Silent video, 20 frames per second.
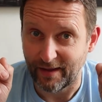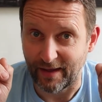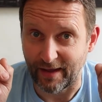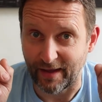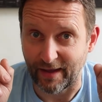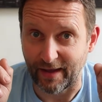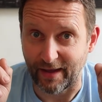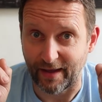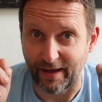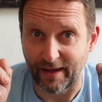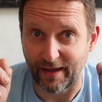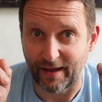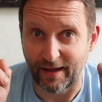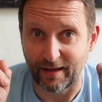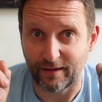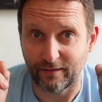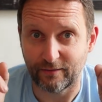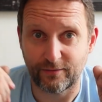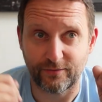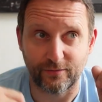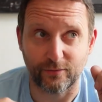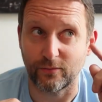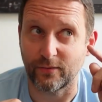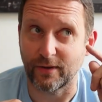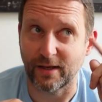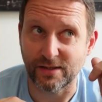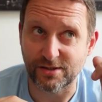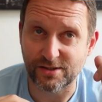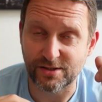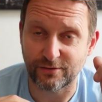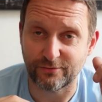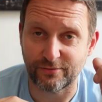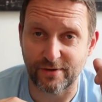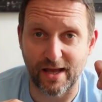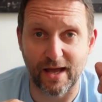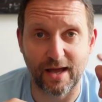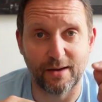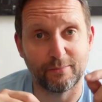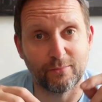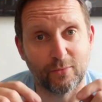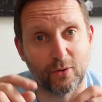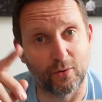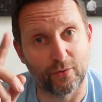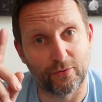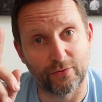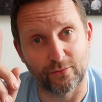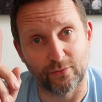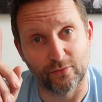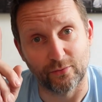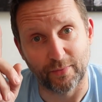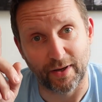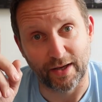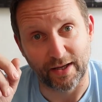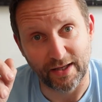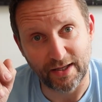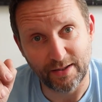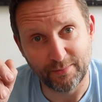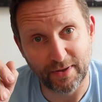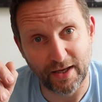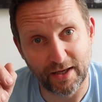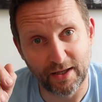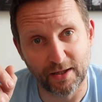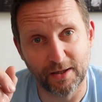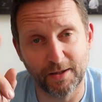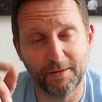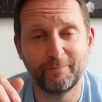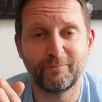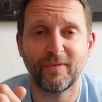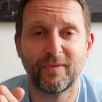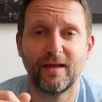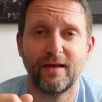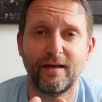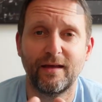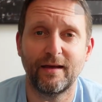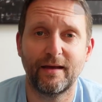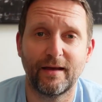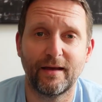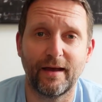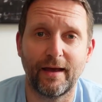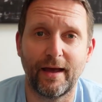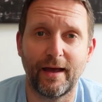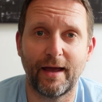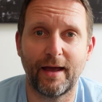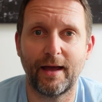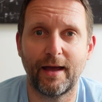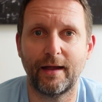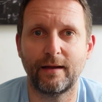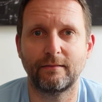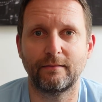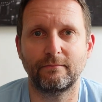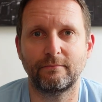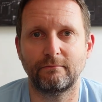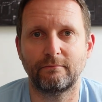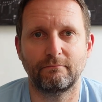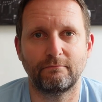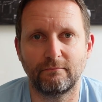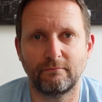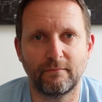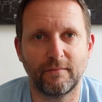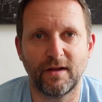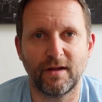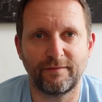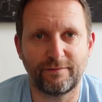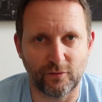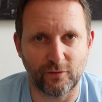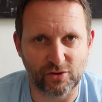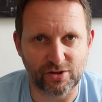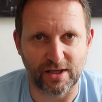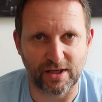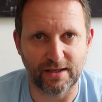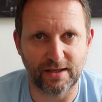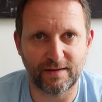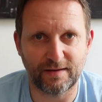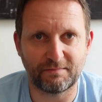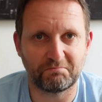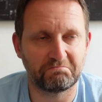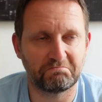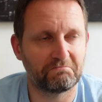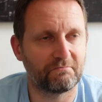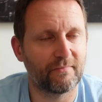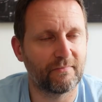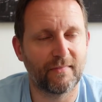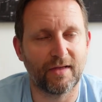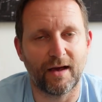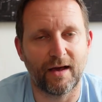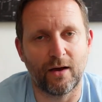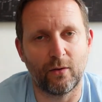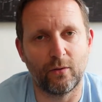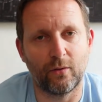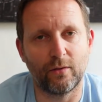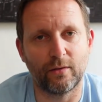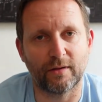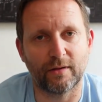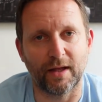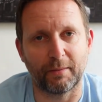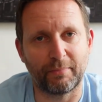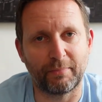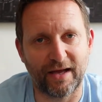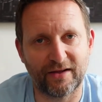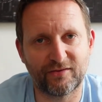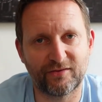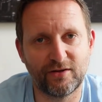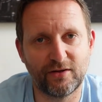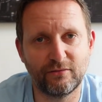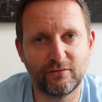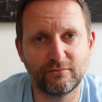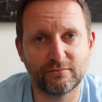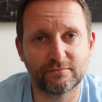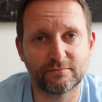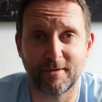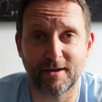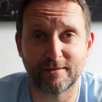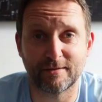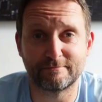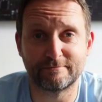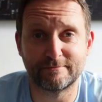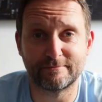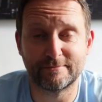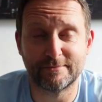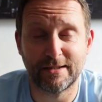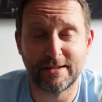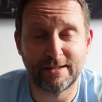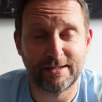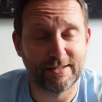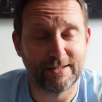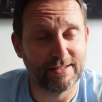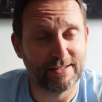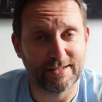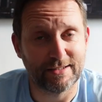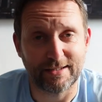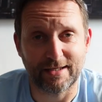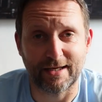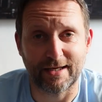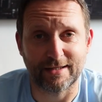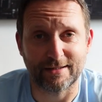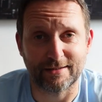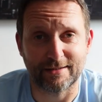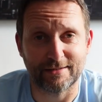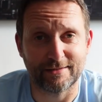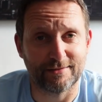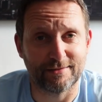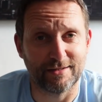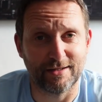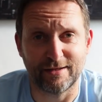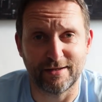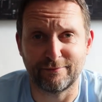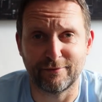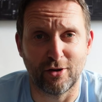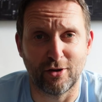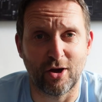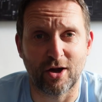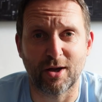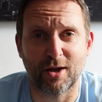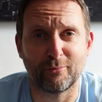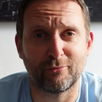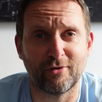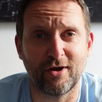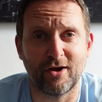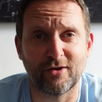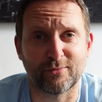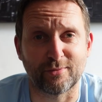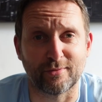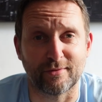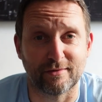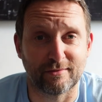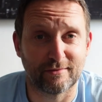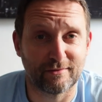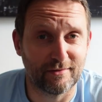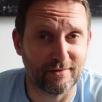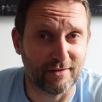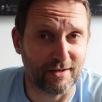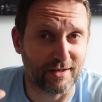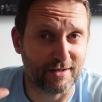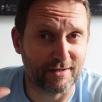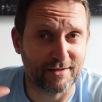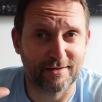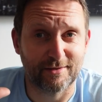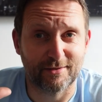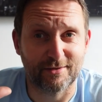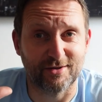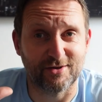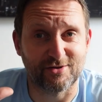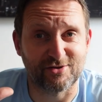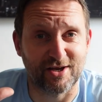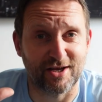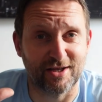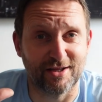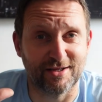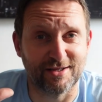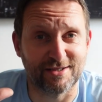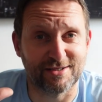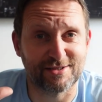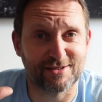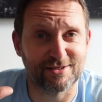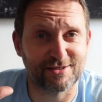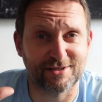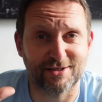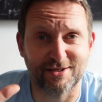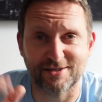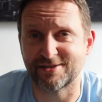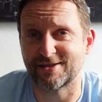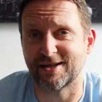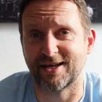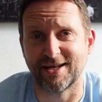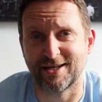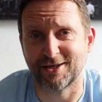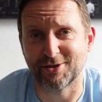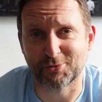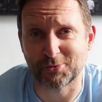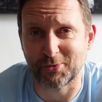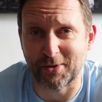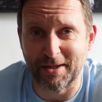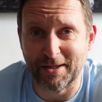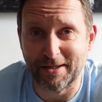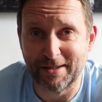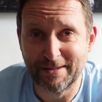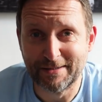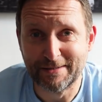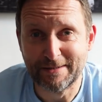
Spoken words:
And through Instagram or through my email, and if you send it, I will get back to you. Yeah, and live long and prosper, like the channel is saying as well.